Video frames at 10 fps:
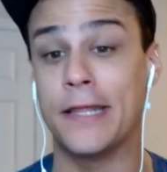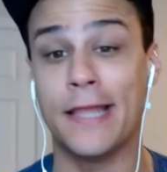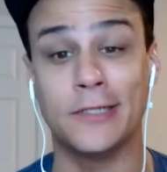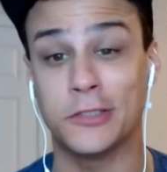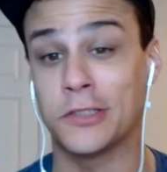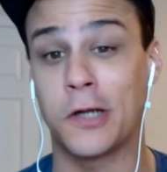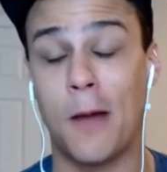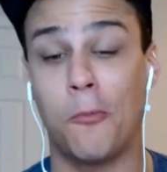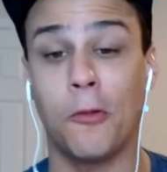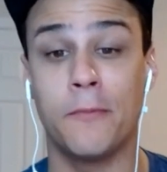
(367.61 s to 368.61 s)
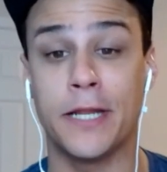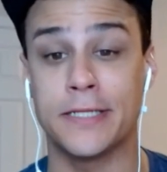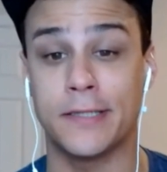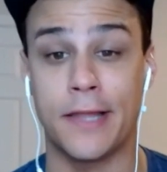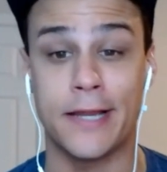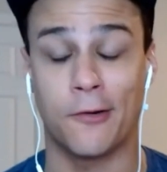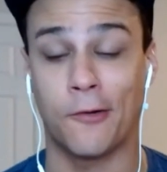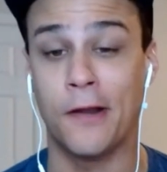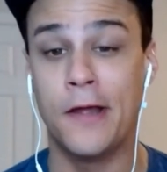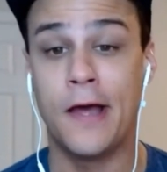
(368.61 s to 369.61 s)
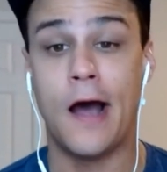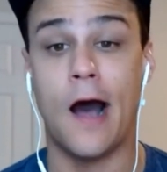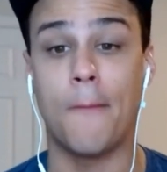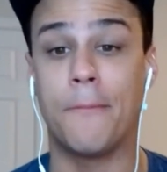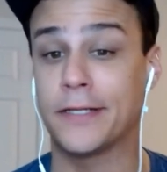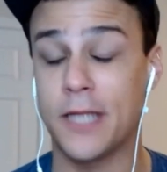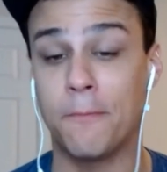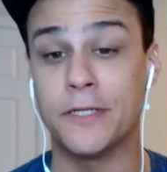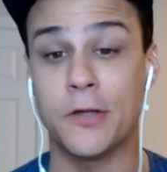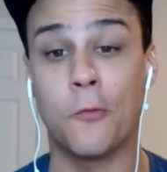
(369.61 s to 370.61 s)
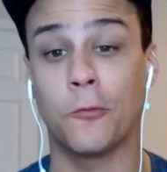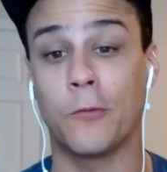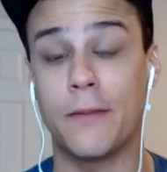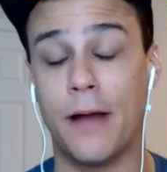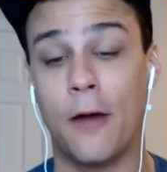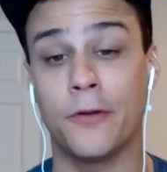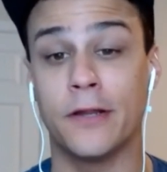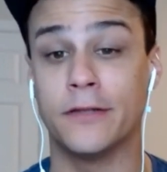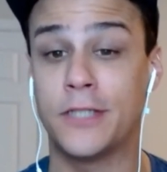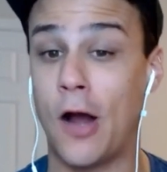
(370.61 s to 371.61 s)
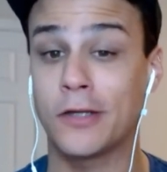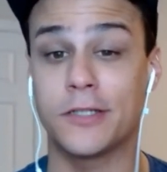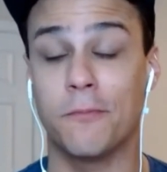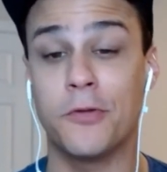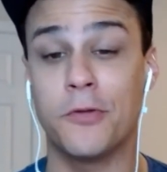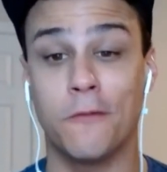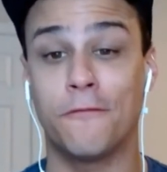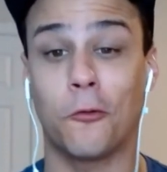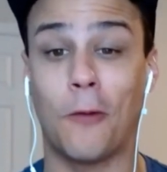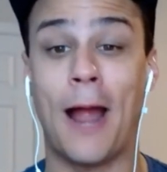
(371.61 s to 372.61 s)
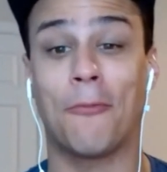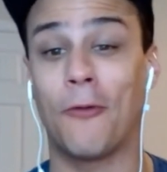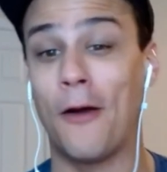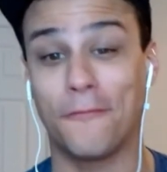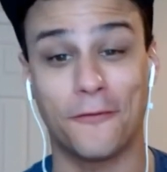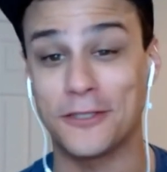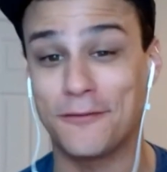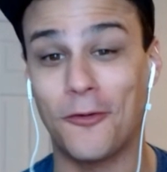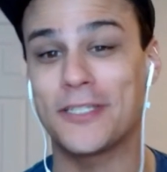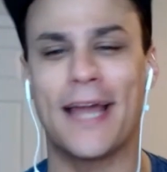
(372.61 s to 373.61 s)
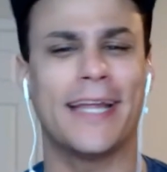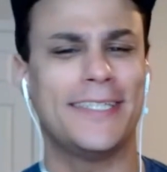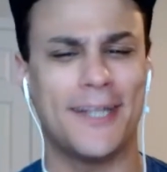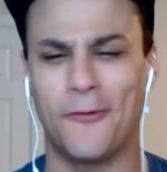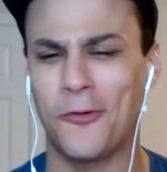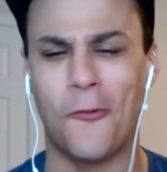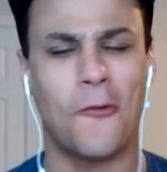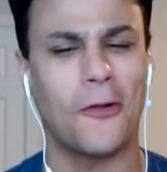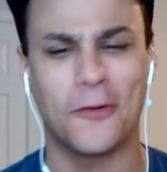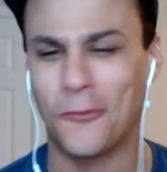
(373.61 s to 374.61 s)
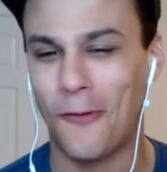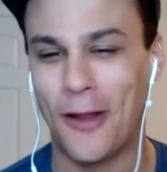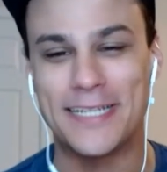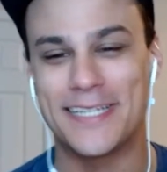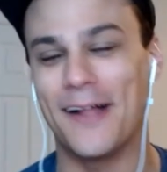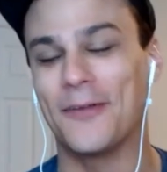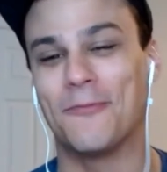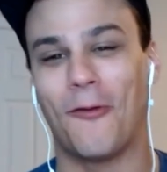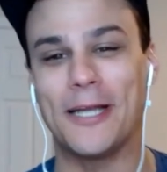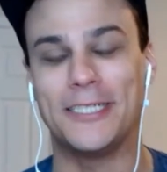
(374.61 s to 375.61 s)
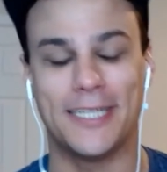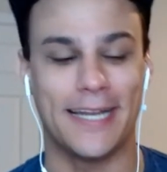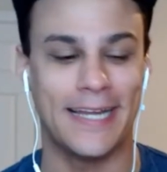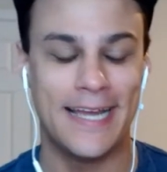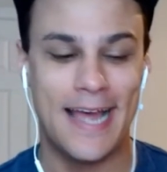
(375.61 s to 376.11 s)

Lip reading: And then just a couple of minutes later, picks up his own rebound and tucks a beautiful wraparound for his first NHL goal. A great celebration.